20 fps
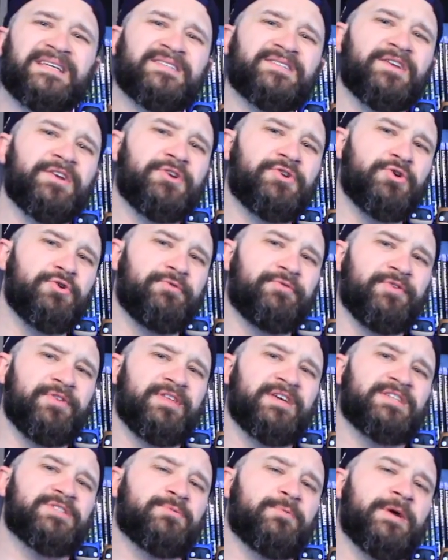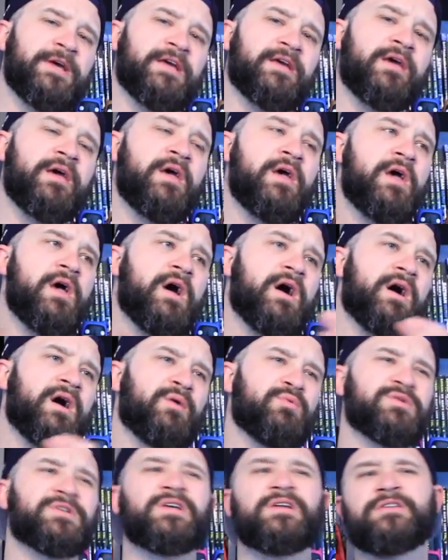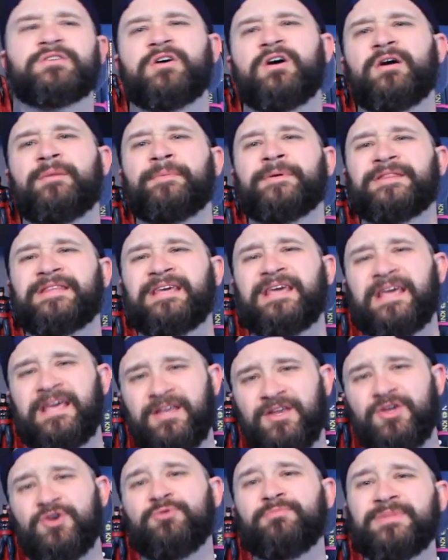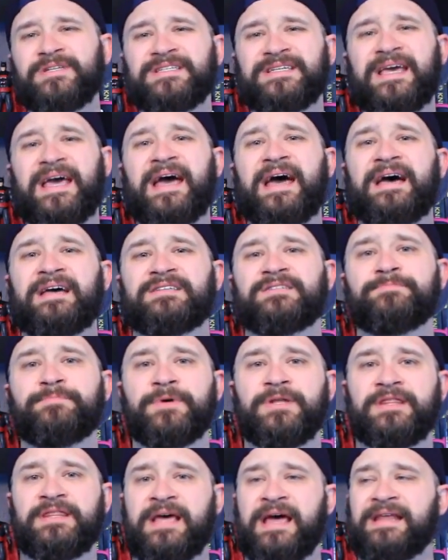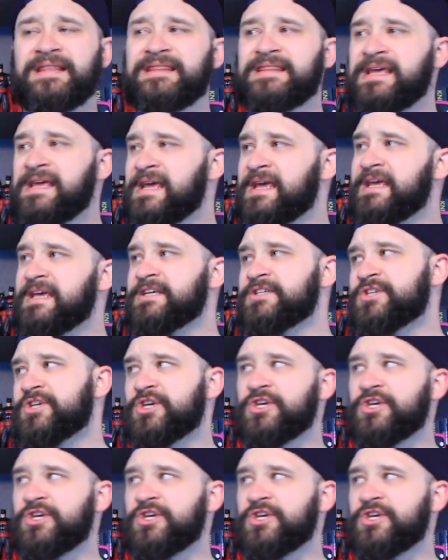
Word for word: that's going to do it for this week. I was going to talk about the Inhumans cast, but that thing is